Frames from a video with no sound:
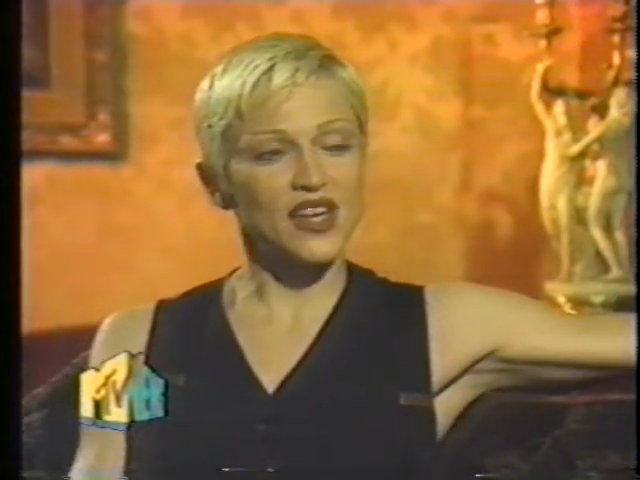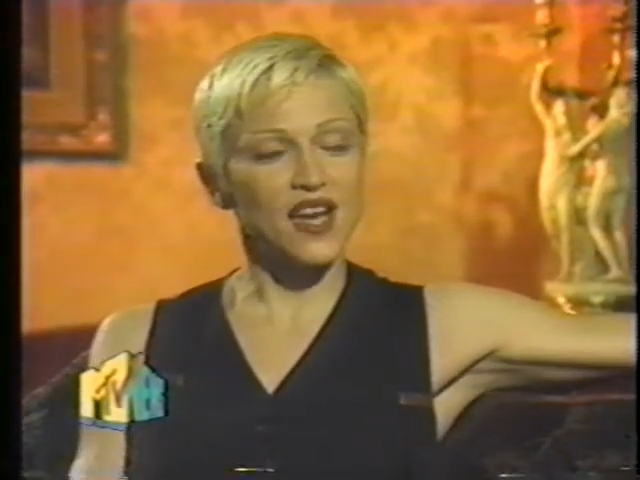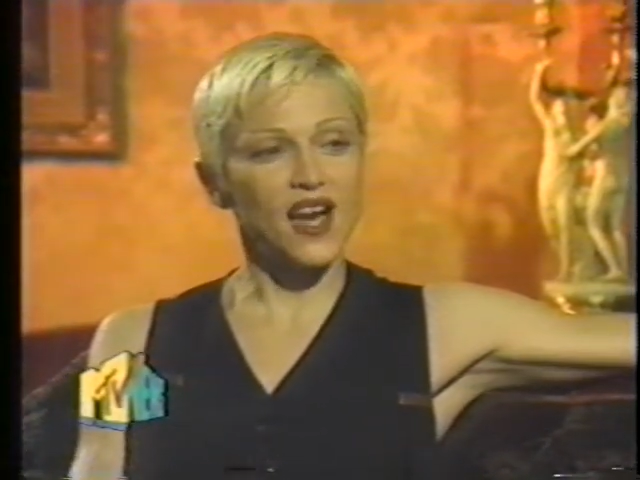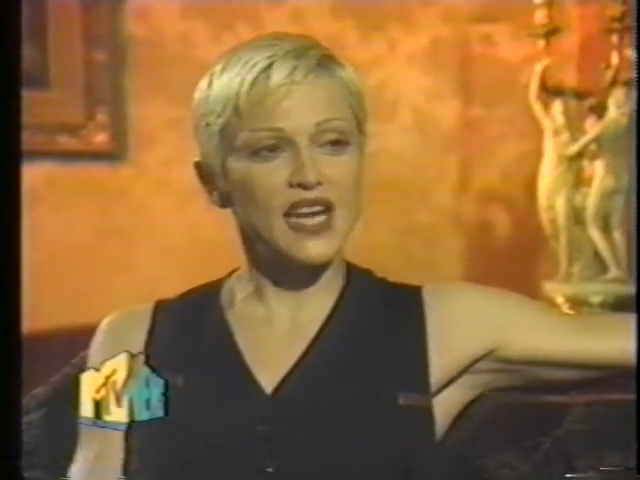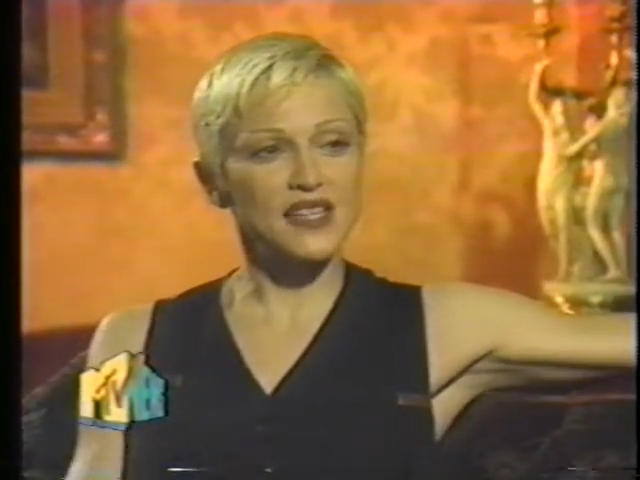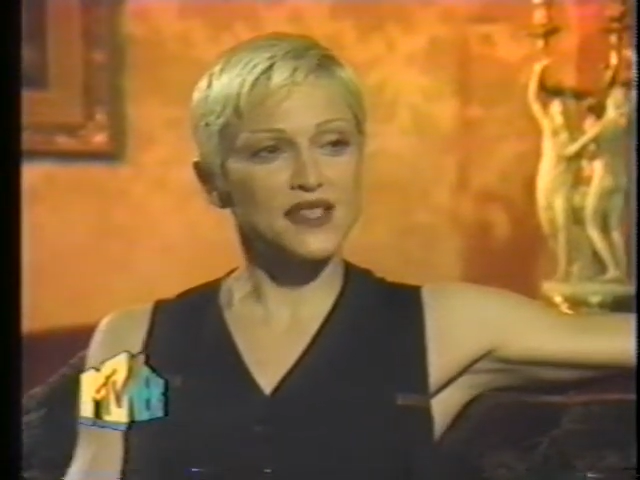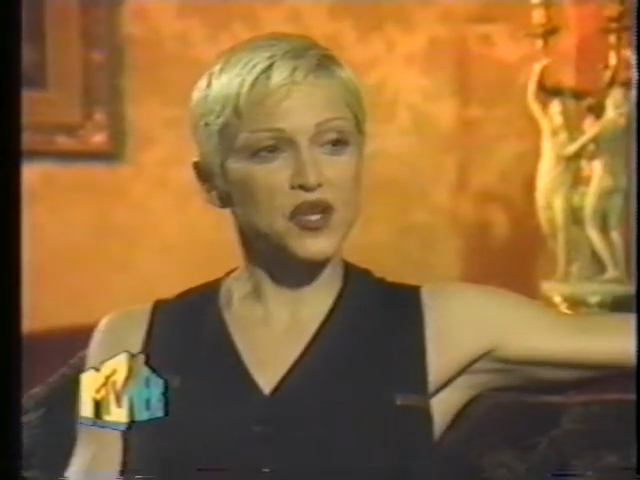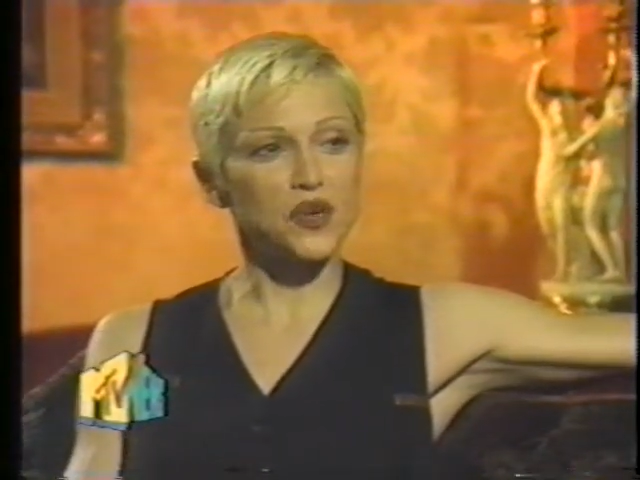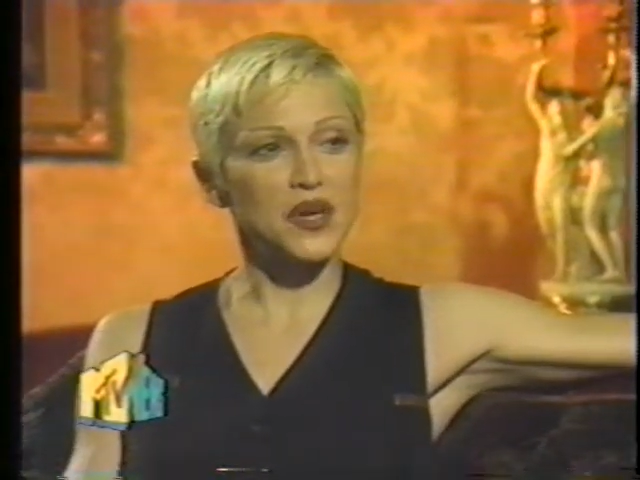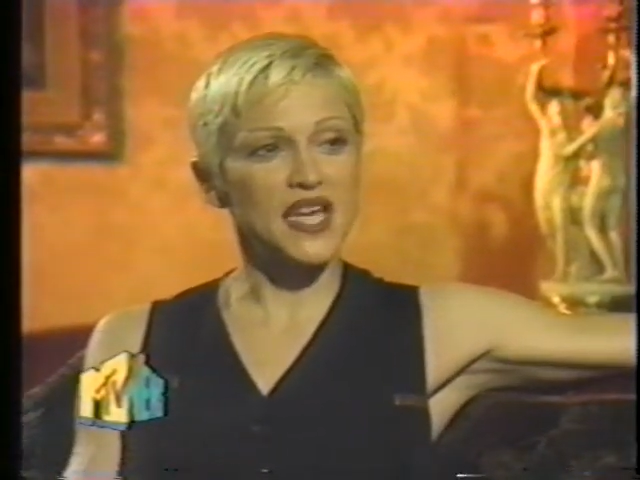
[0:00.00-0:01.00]
ice
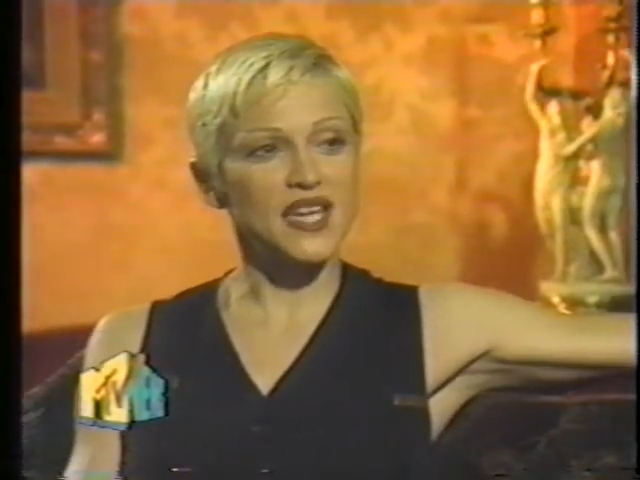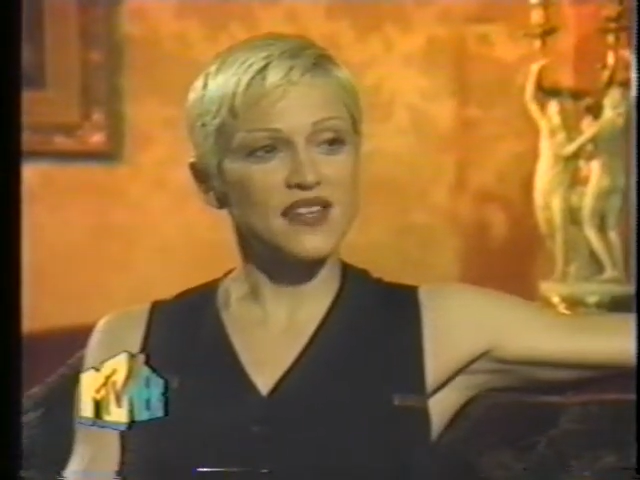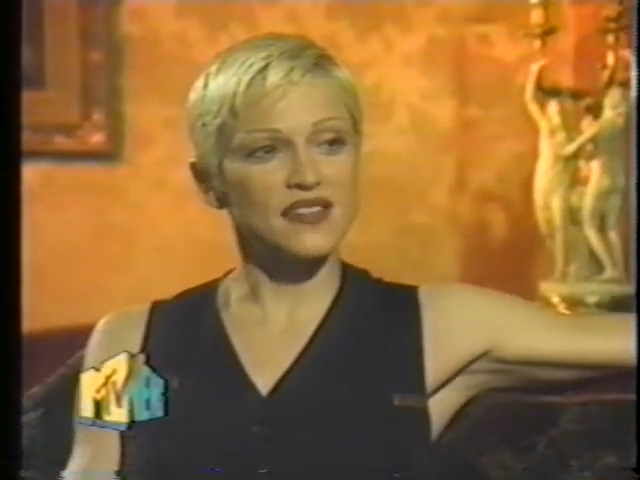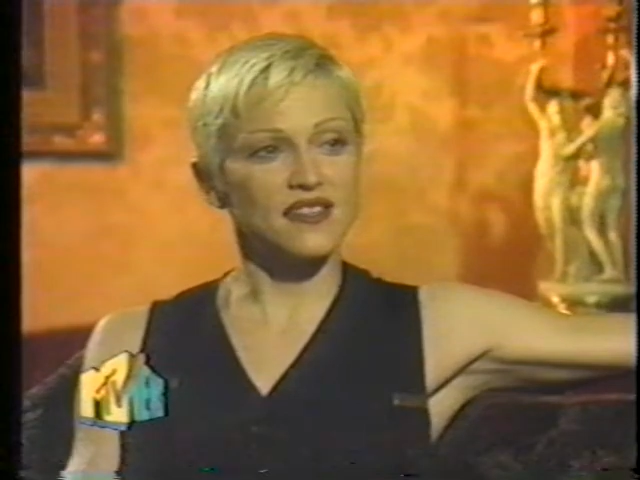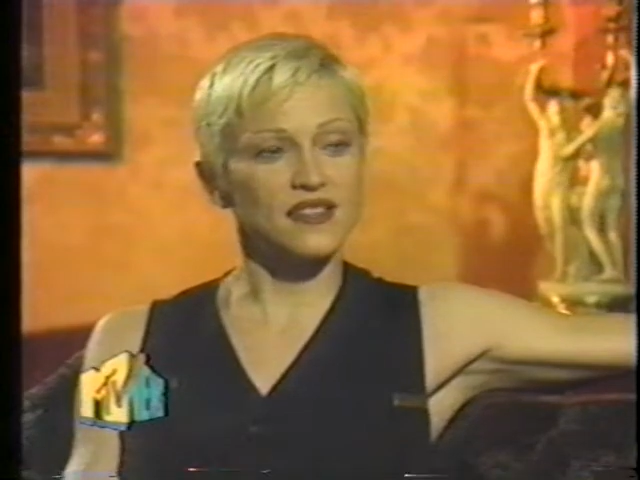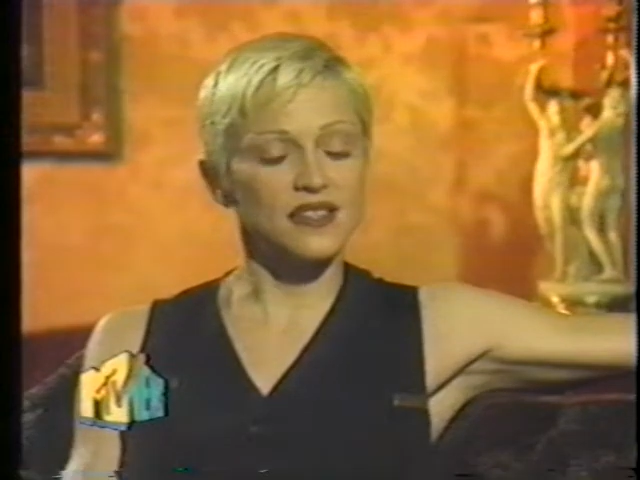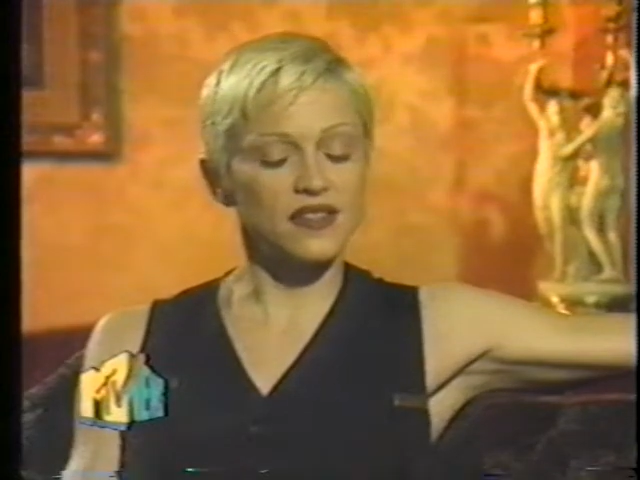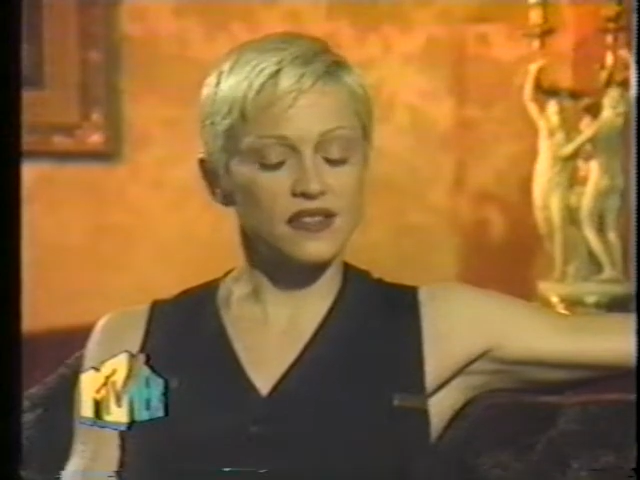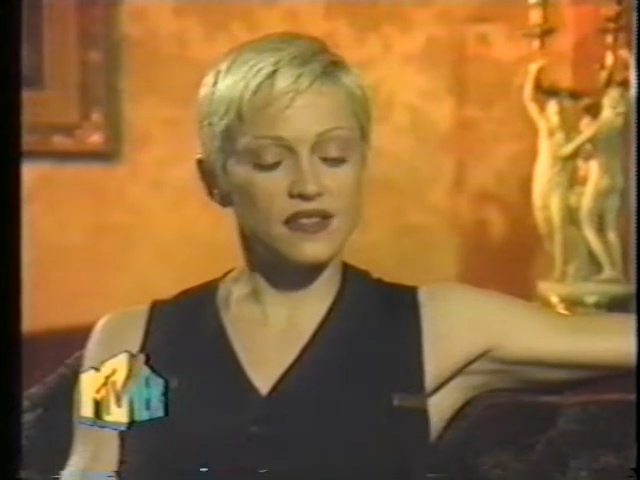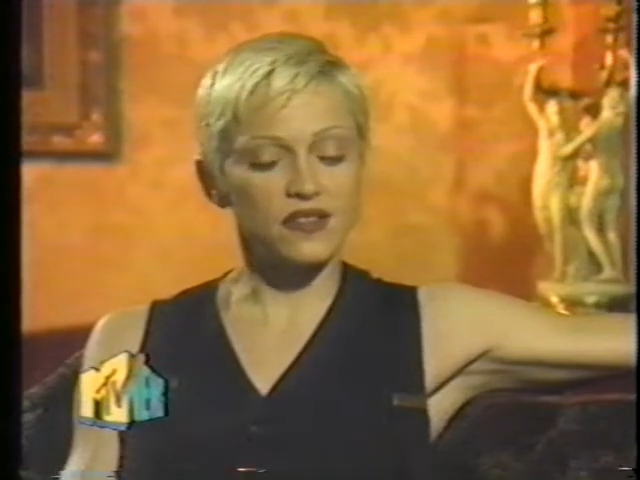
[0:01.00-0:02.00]
queen,
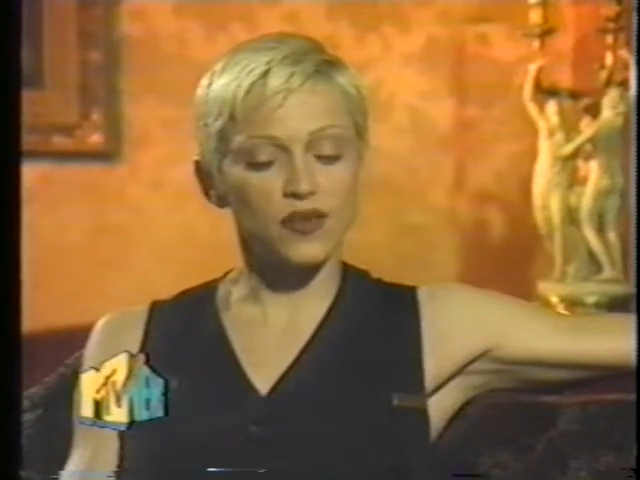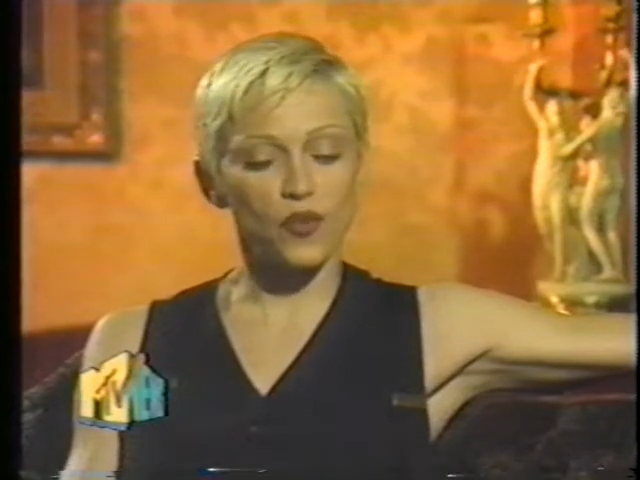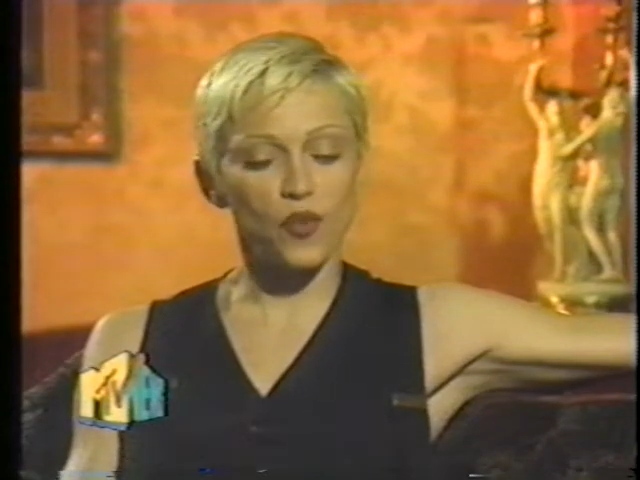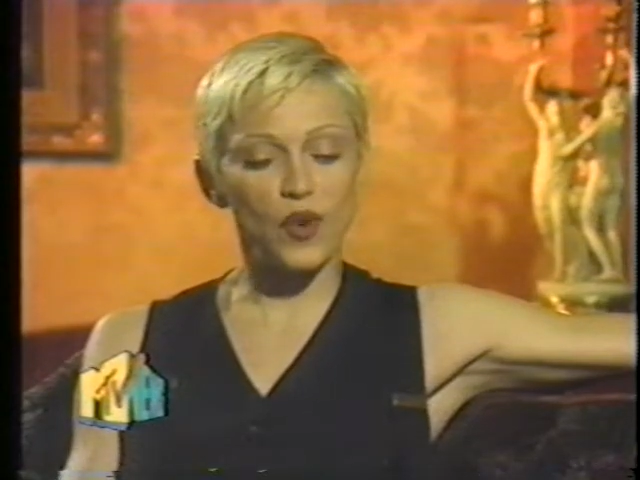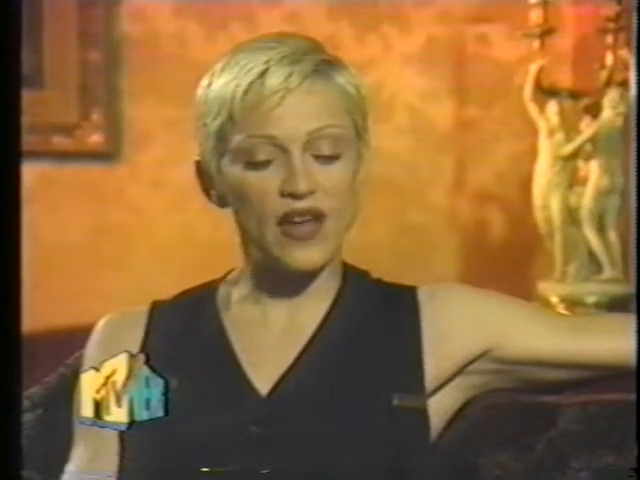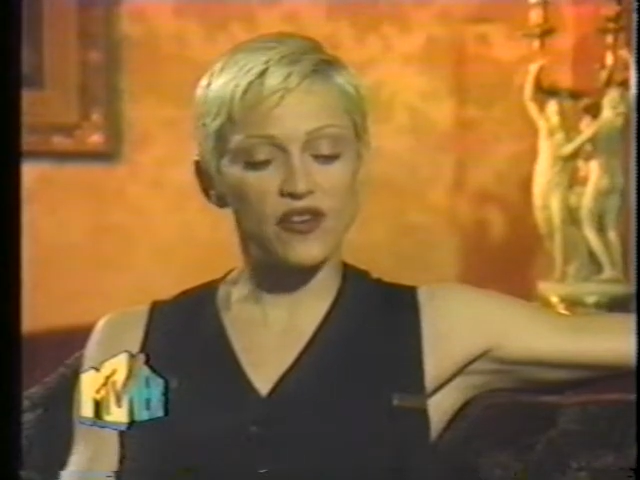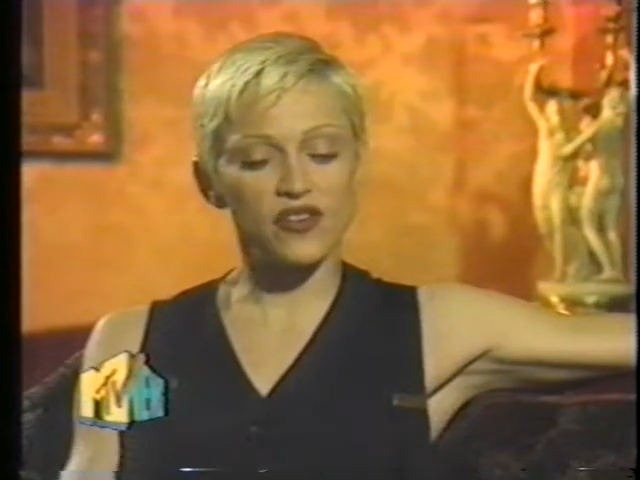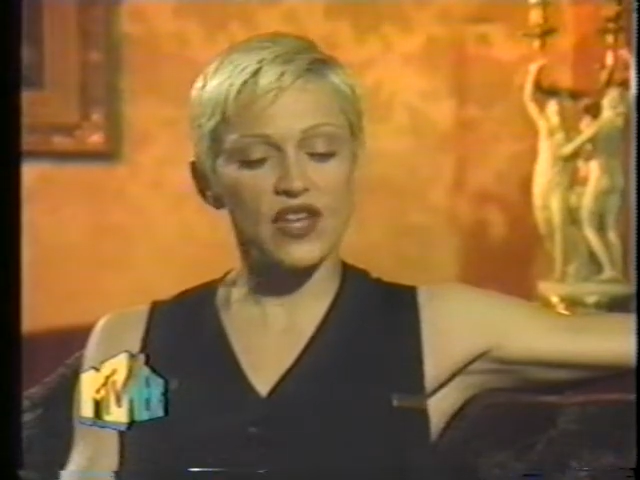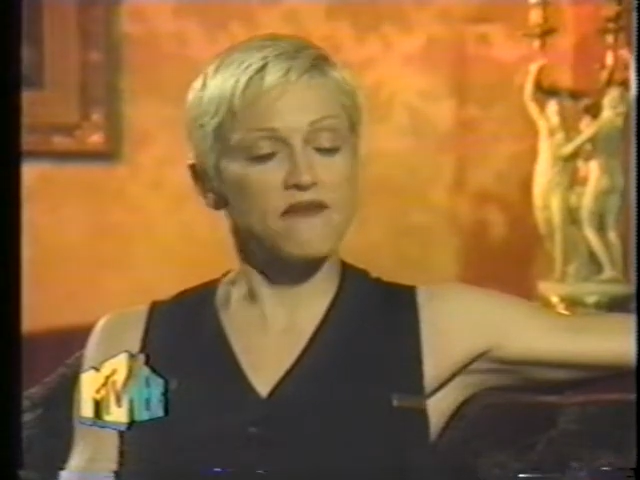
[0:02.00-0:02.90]
weird